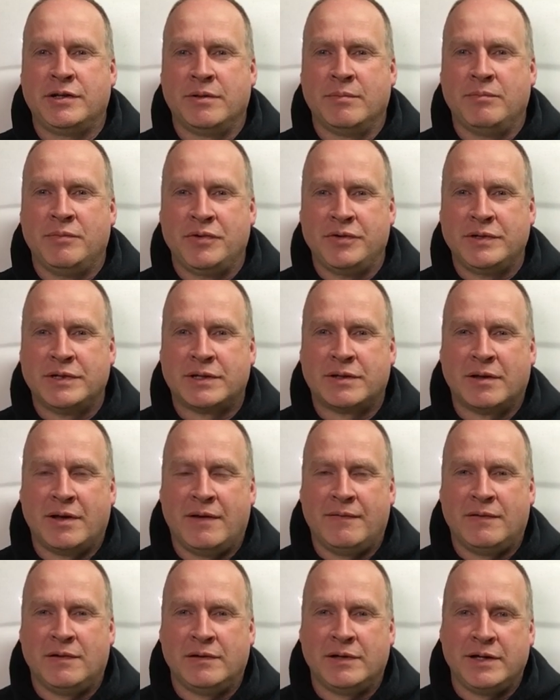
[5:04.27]
the boost
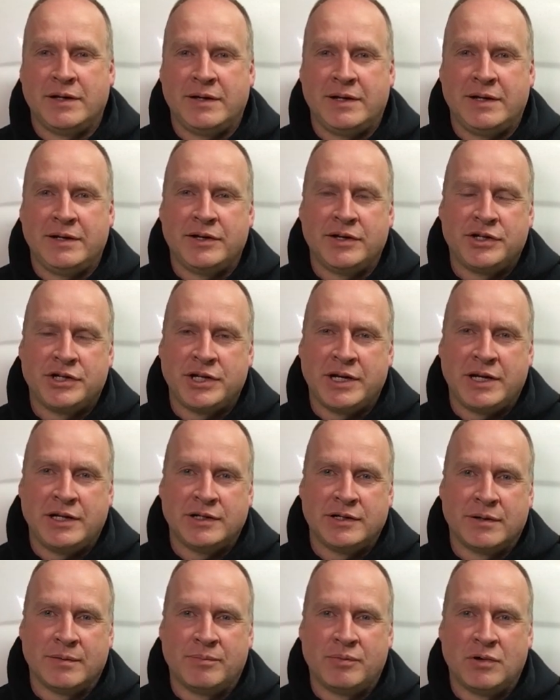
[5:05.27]
level, you need to
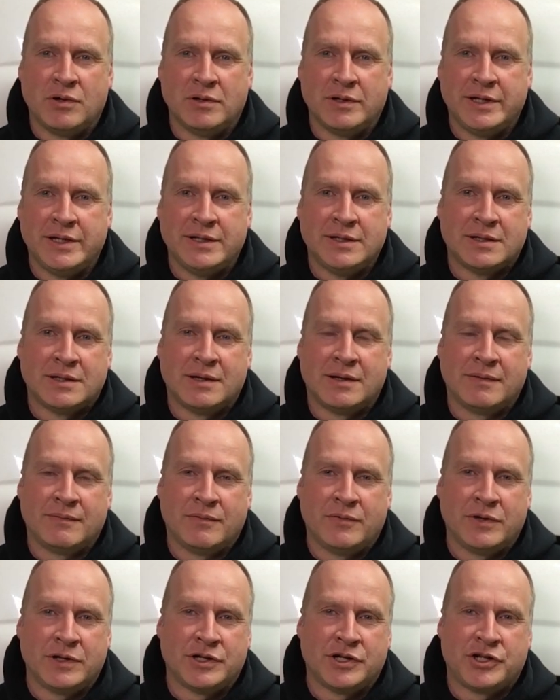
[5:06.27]
change the pulleys,
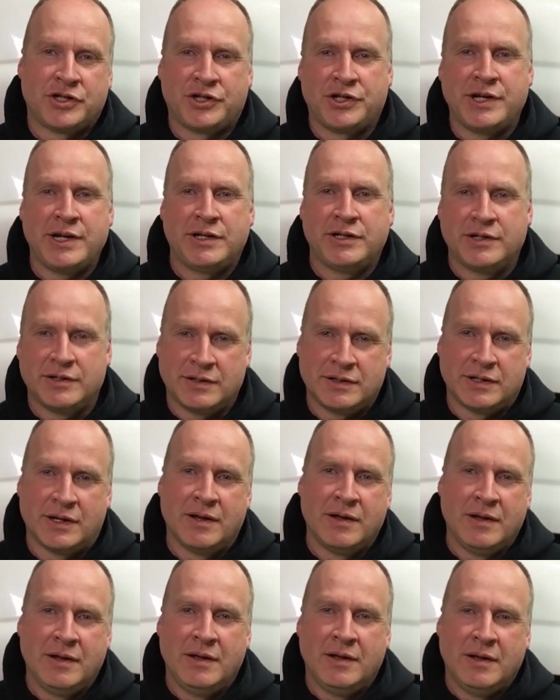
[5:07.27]
which changes
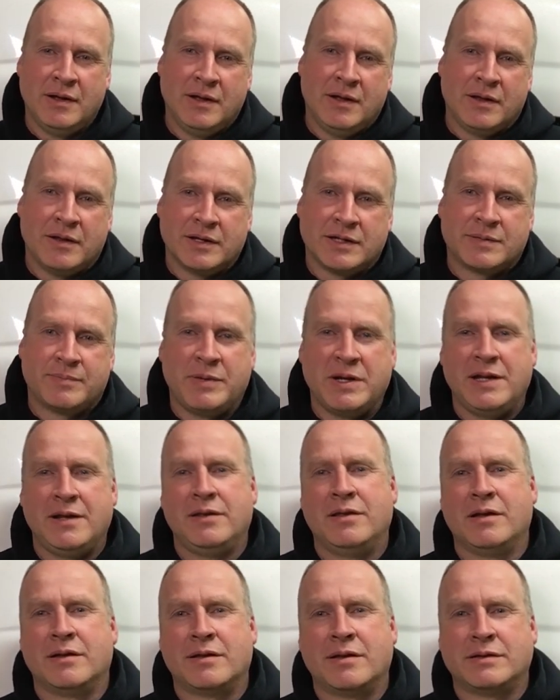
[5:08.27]
the
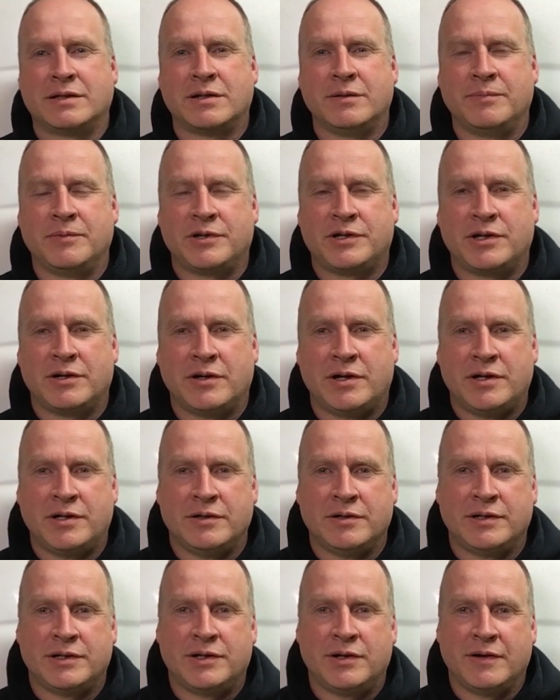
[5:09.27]
speed that the supercharger
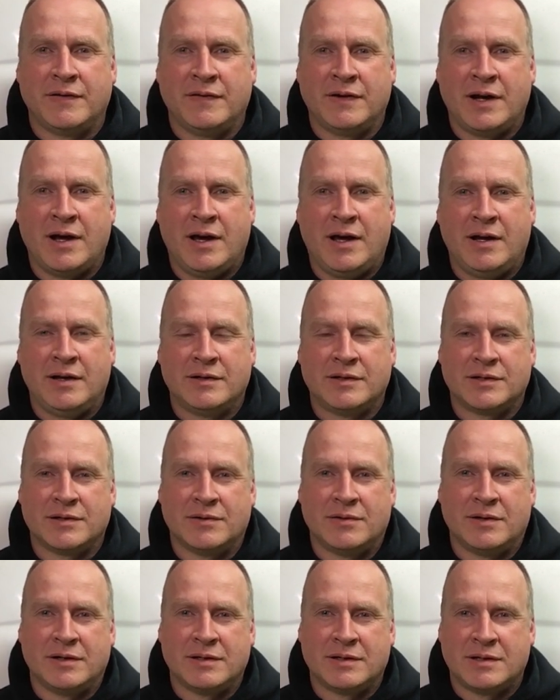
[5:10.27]
is driven at.
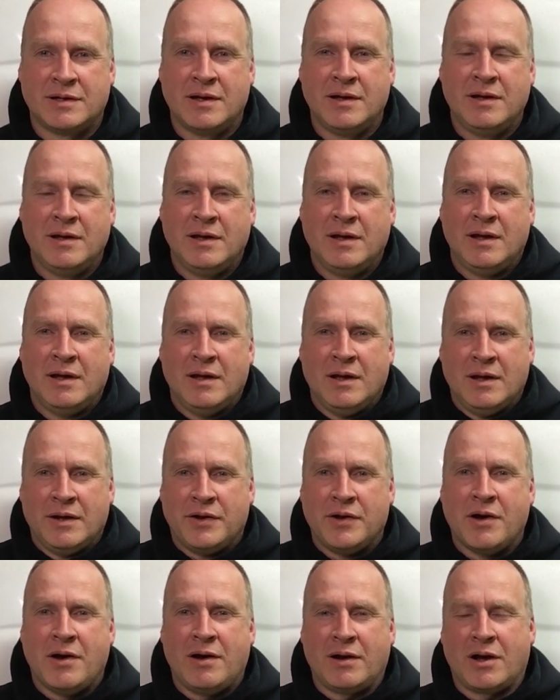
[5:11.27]
So it's
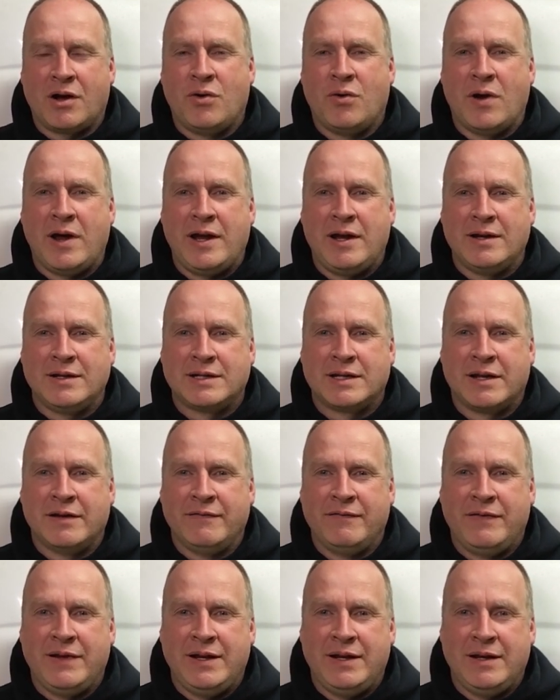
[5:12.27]
not quite as
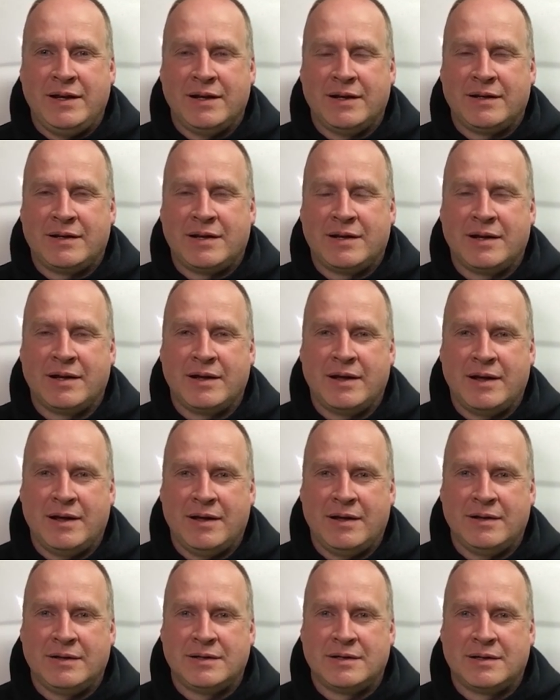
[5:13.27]
convenient
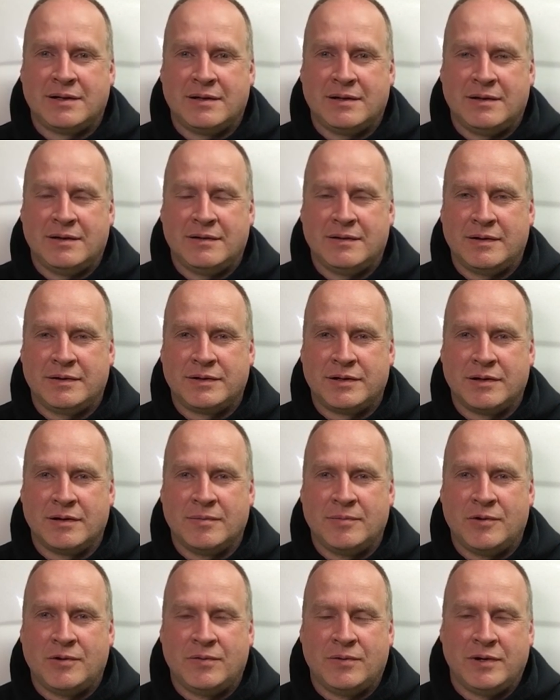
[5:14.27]
as a
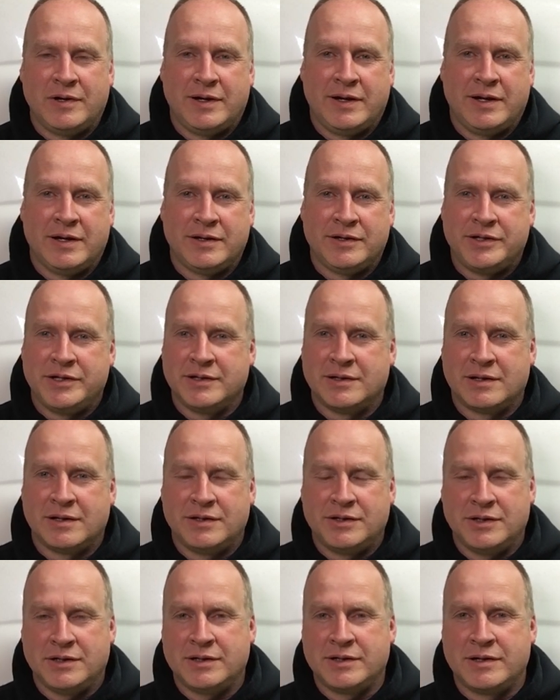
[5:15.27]
turbo where you can just
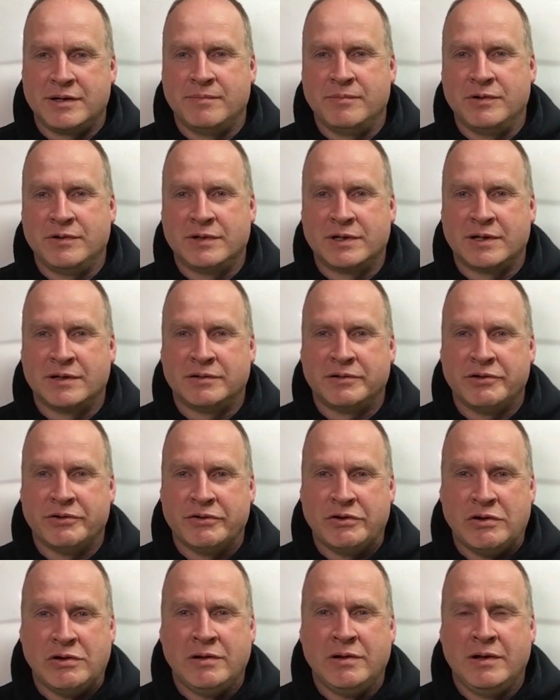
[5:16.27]
adjust your boost
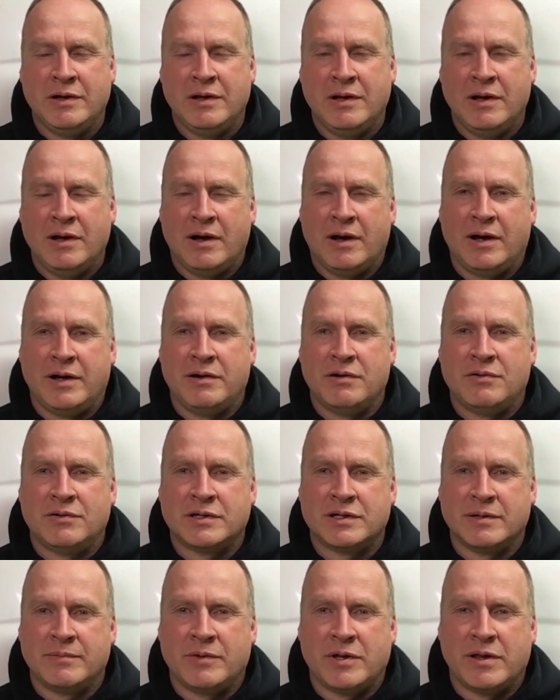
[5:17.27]
control. I know
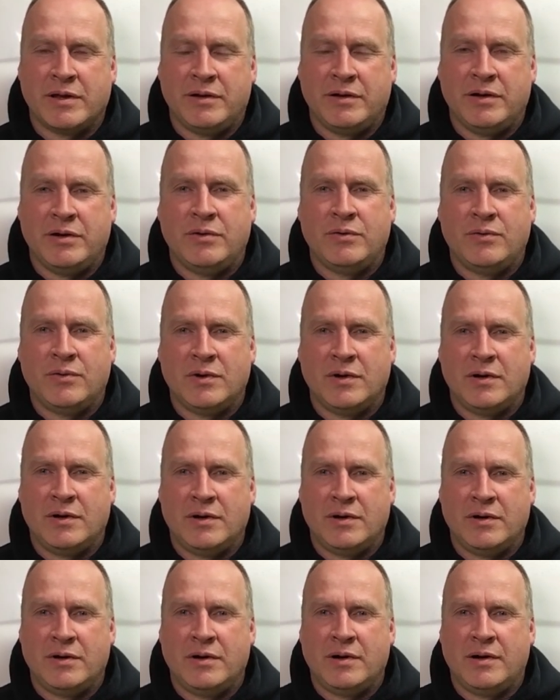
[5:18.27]
some of the
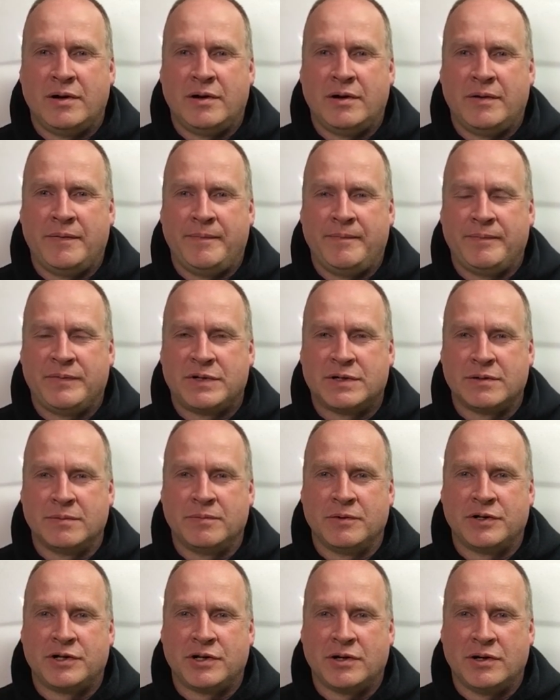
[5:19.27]
newer
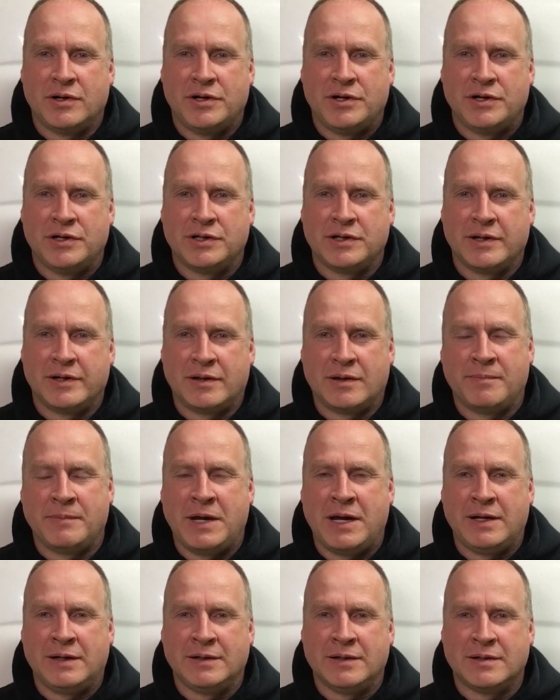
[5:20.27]
superchargers like the
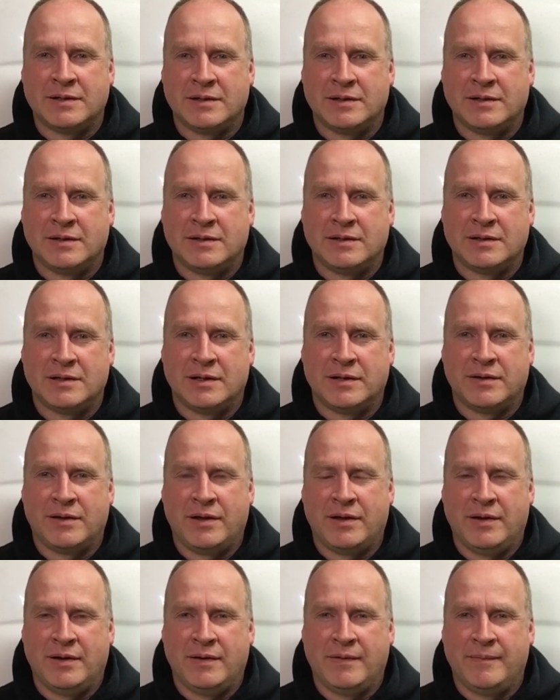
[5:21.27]
Magnusons and
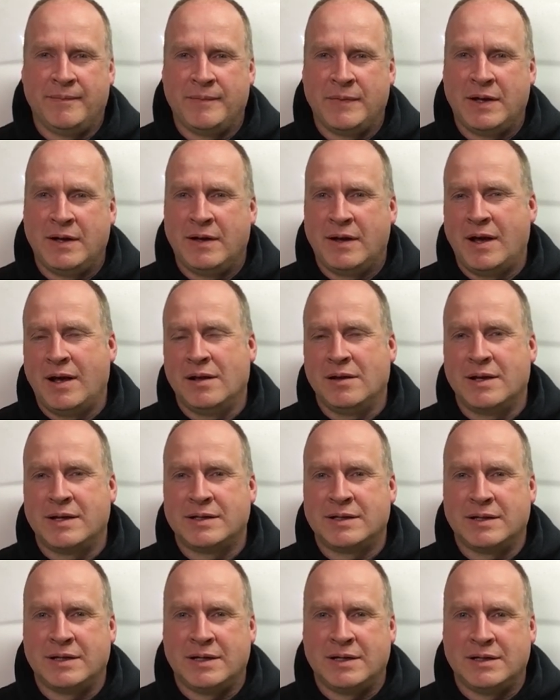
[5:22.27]
the
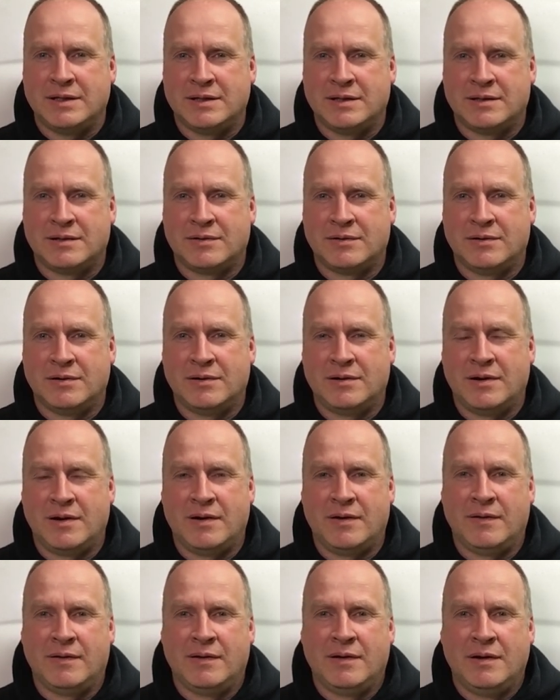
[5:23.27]
LSAs
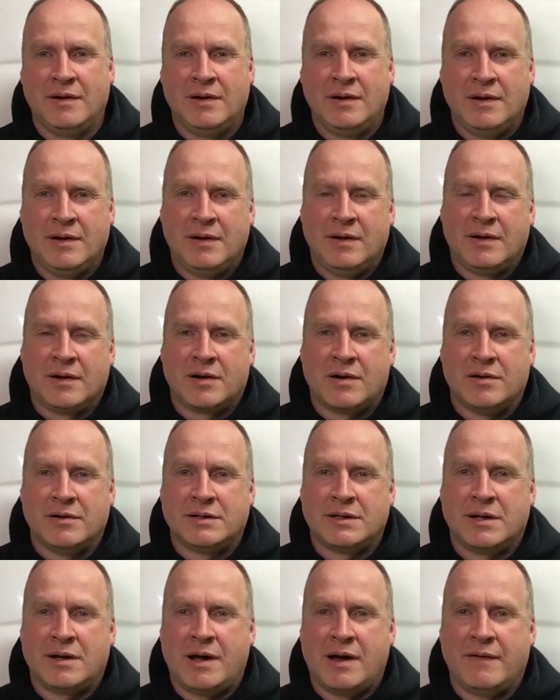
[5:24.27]
or cars
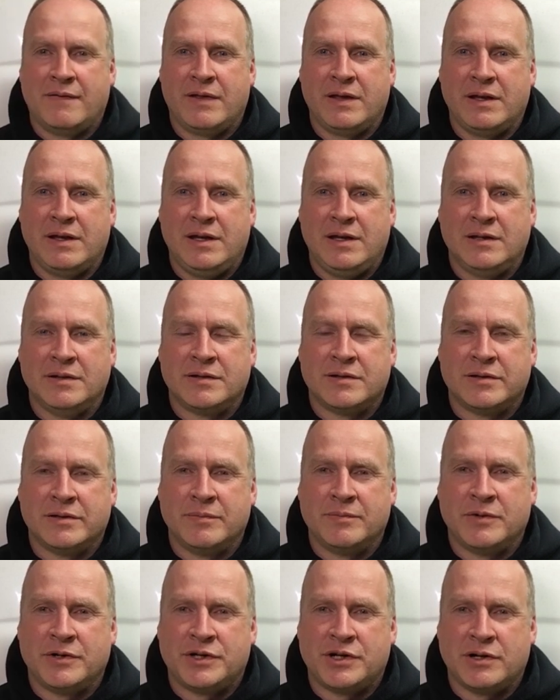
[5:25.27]
that have the Eaton
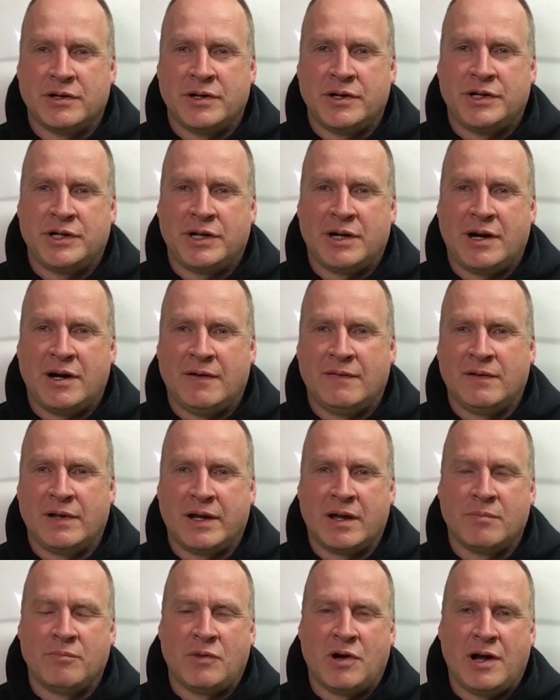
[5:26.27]
supercharger have
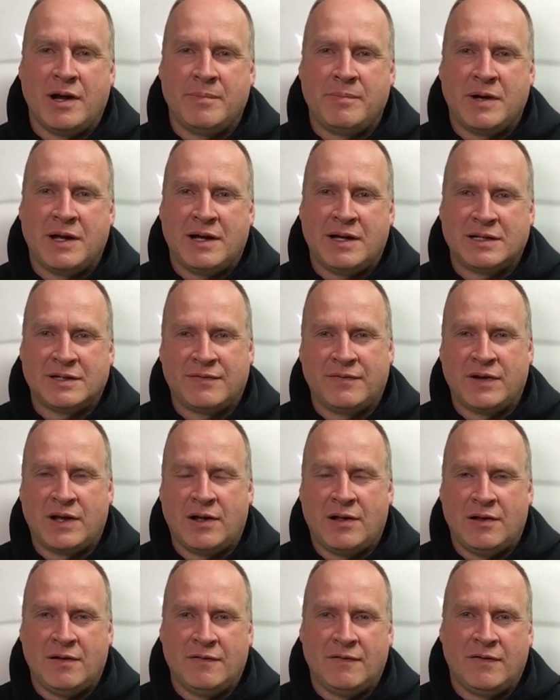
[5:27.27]
like a bypass
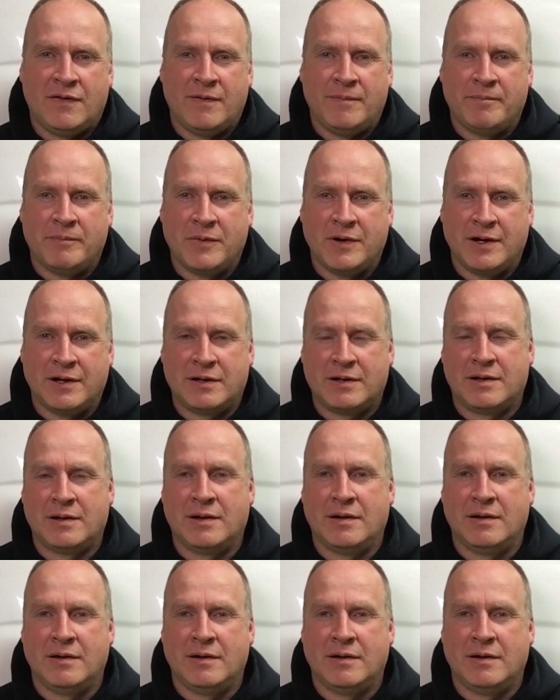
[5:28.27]
valve, but